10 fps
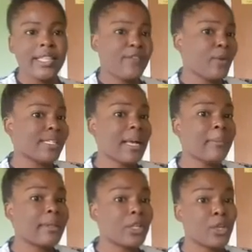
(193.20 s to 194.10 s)
Say, for
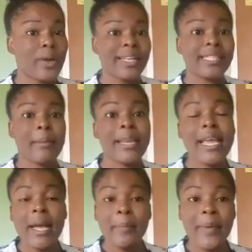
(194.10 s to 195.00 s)
example, you're
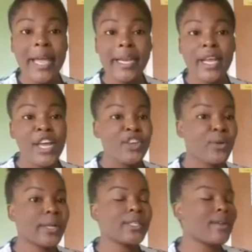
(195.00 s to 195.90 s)
examining a pen. You're
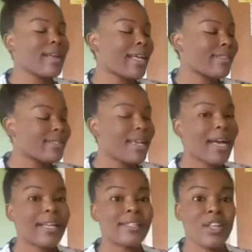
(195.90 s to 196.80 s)
going to look at the
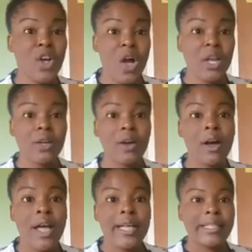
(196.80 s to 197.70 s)
size, the color,
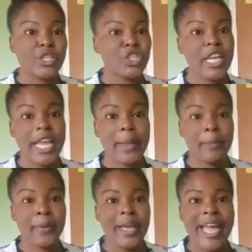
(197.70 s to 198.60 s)
the
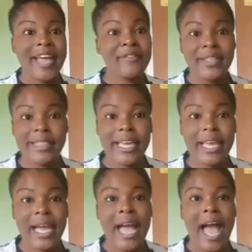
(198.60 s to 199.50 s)
shape,
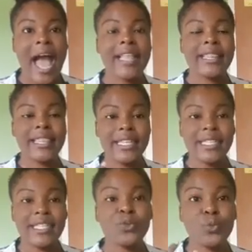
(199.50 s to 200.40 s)
everything, and
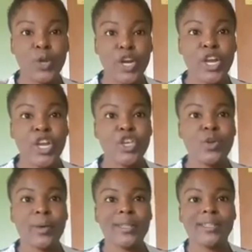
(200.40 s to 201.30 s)
this is where
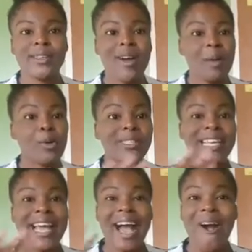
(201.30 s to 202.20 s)
you're going to talk about
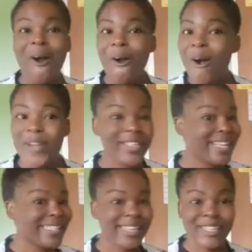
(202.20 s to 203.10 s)
all the
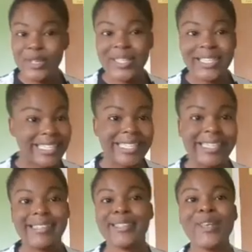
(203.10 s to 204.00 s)
essential
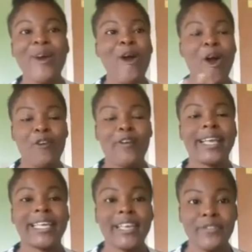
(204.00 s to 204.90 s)
details of a
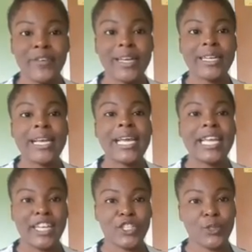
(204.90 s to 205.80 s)
given
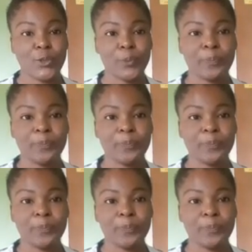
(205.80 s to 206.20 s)
issue.